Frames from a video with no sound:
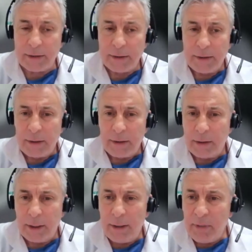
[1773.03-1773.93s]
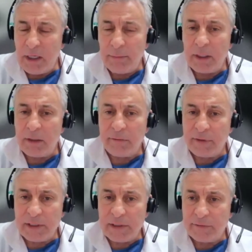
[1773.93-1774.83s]
a minimal
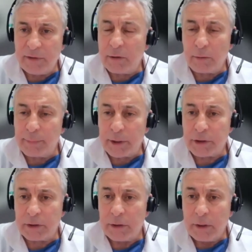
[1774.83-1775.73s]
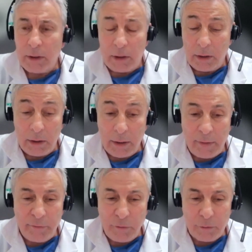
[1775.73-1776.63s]
invasive decompression.
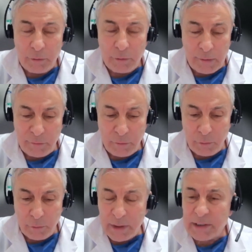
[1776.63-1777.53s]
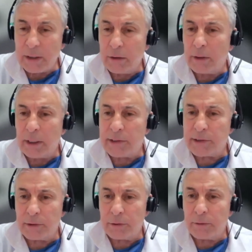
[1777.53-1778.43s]
A few weeks ago, I
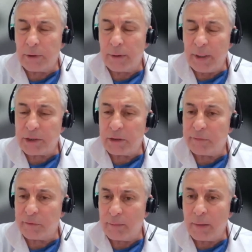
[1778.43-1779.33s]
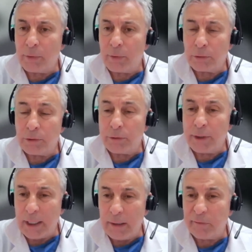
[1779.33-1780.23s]
saw a patient from abroad who
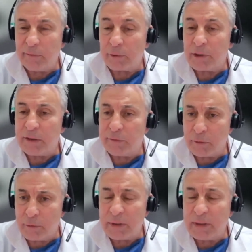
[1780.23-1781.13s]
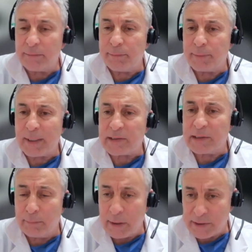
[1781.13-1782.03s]
came for deformity plus
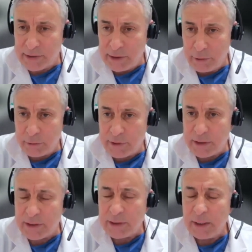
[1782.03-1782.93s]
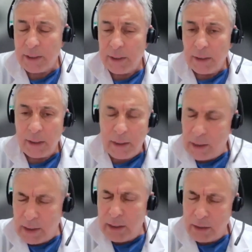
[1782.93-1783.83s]
lumbar stenosis.
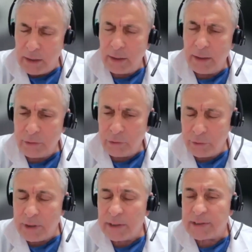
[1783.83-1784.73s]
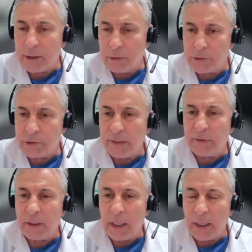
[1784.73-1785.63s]
2 years ago,
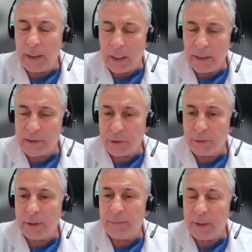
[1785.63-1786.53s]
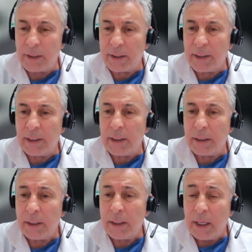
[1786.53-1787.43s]
I saw him here in
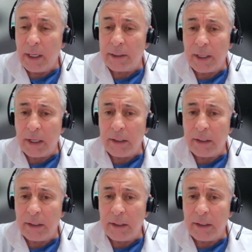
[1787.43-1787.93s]
Lille, and